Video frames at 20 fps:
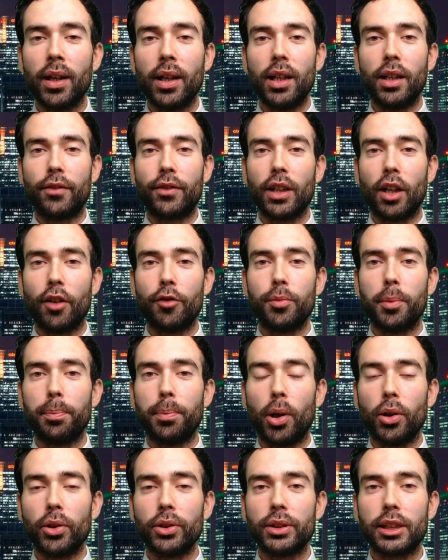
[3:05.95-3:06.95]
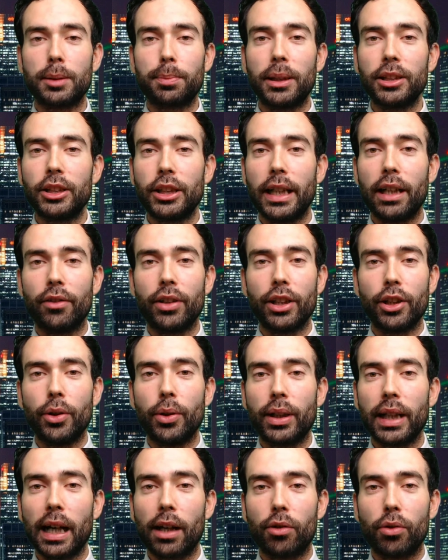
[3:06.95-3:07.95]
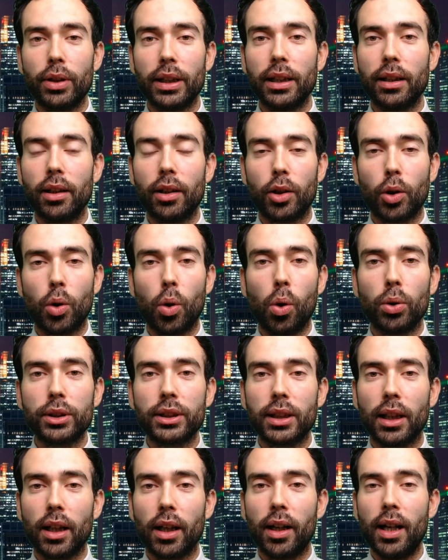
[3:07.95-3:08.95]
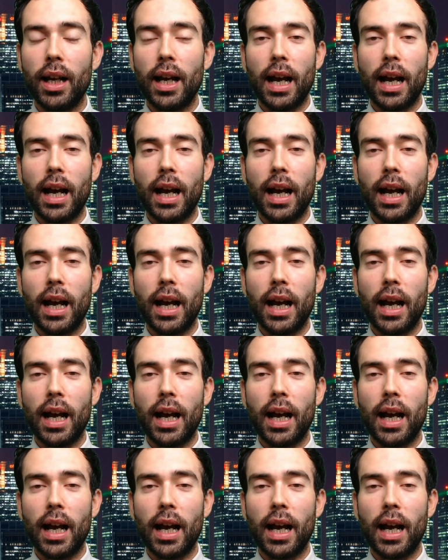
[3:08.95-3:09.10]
of government bonds, especially here in the UK, already at a quarter.